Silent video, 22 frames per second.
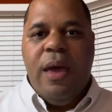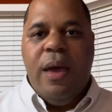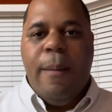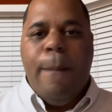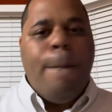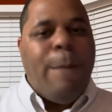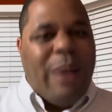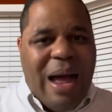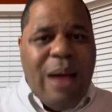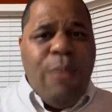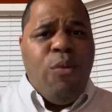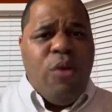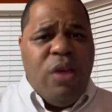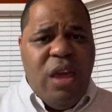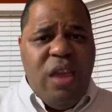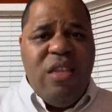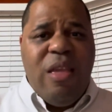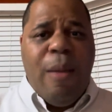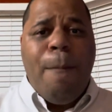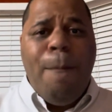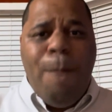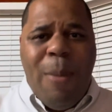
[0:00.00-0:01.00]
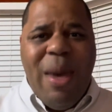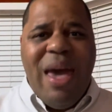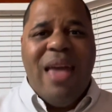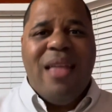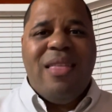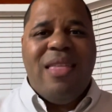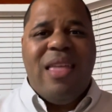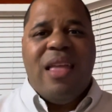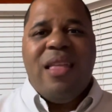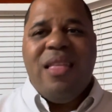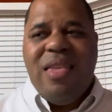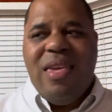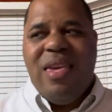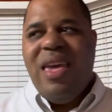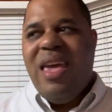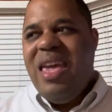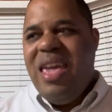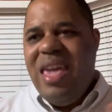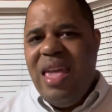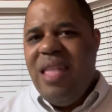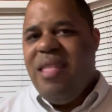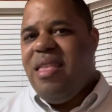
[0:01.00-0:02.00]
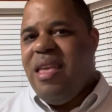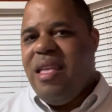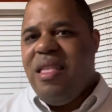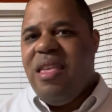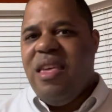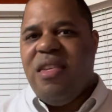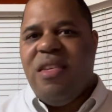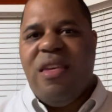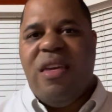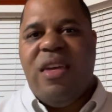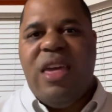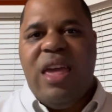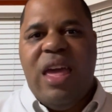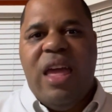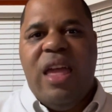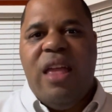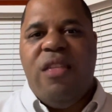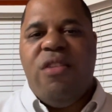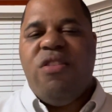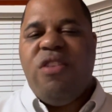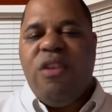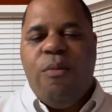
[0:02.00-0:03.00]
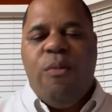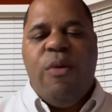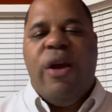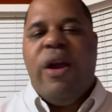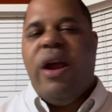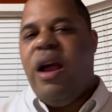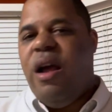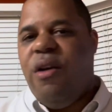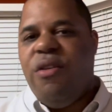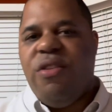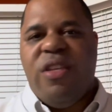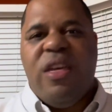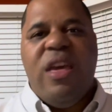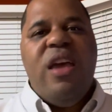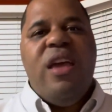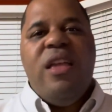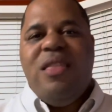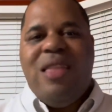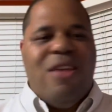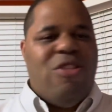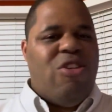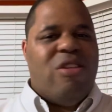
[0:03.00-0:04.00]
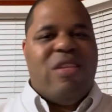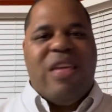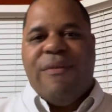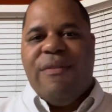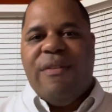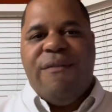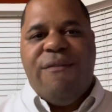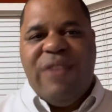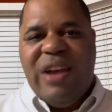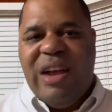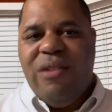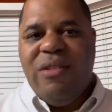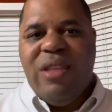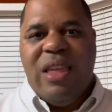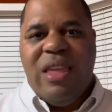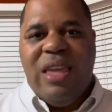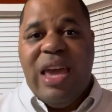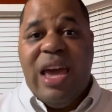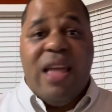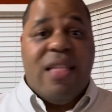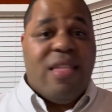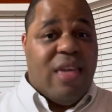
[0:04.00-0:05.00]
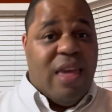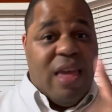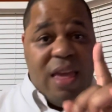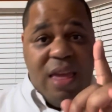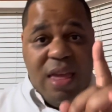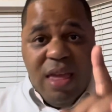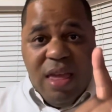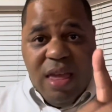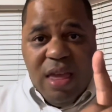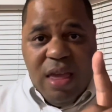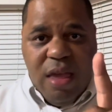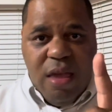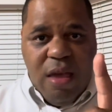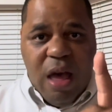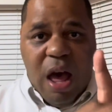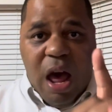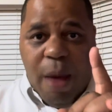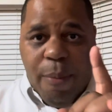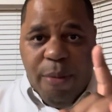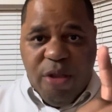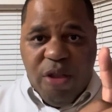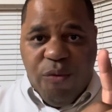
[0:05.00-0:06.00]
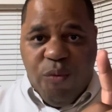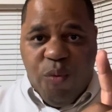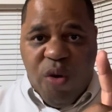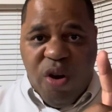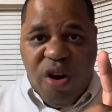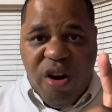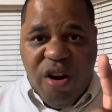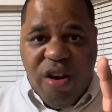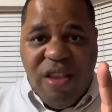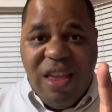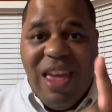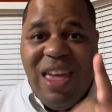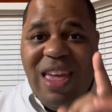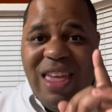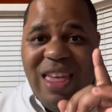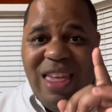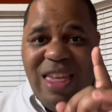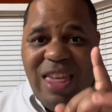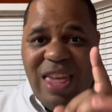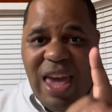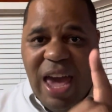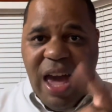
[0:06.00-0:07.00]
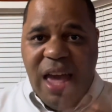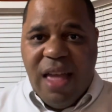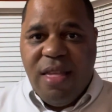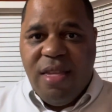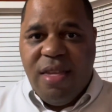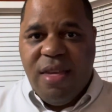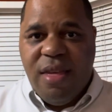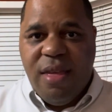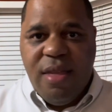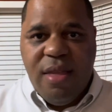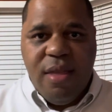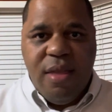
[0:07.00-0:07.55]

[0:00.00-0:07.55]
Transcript: But I'm willing to bet that he did this again somewhere else. They just haven't found it yet. Operative word, yet.